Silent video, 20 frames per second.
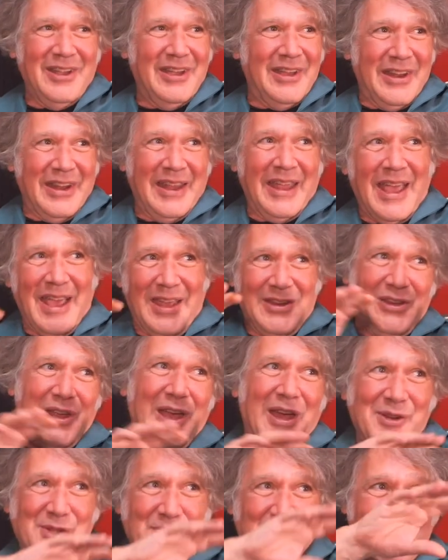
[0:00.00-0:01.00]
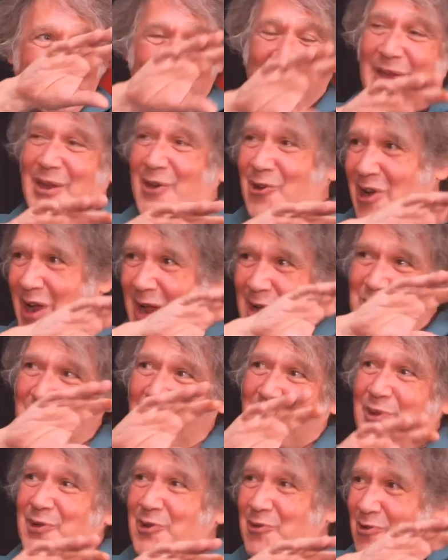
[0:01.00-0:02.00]
And again, you got to see the
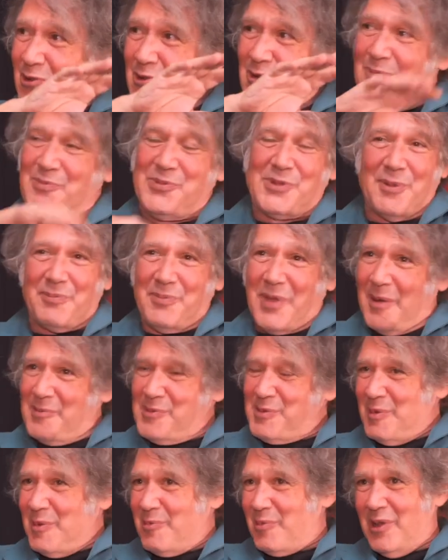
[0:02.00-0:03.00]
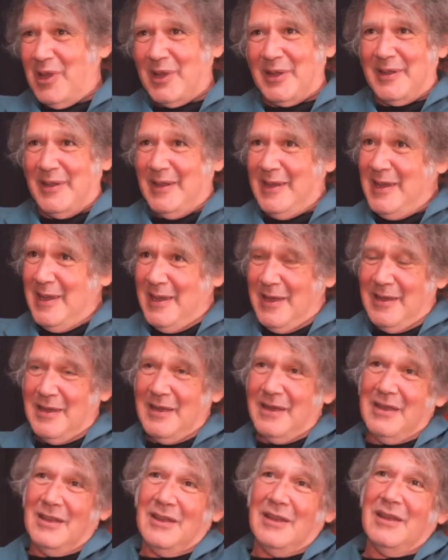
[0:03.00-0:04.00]
interaction with the group. Sometimes people like to eat.